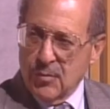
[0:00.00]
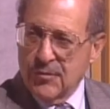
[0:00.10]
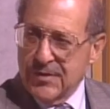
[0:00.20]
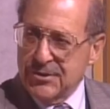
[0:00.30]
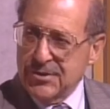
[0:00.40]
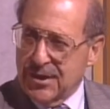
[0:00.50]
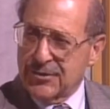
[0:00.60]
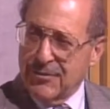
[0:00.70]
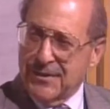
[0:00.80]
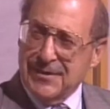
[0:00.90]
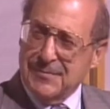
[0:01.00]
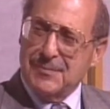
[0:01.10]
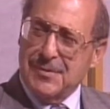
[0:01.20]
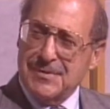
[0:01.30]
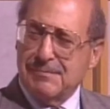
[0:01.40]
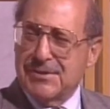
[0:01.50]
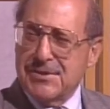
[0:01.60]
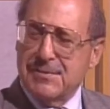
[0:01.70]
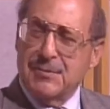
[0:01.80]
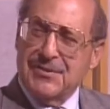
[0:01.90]
Well, thank you, Dr. Rodnick.
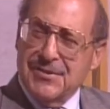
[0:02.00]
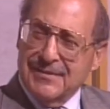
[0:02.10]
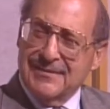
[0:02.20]
Pleased to be with you.